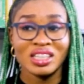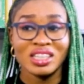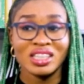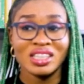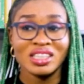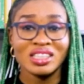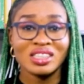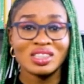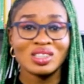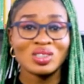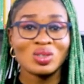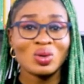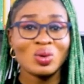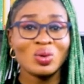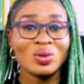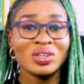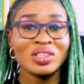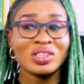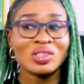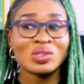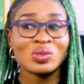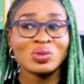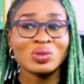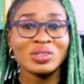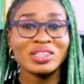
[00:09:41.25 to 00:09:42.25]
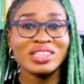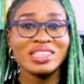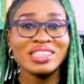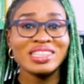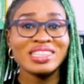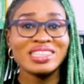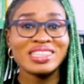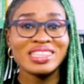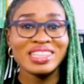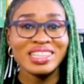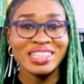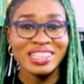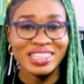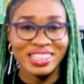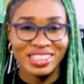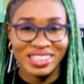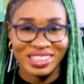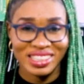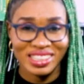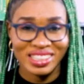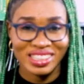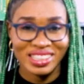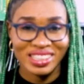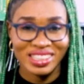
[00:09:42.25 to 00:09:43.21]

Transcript: is going to easily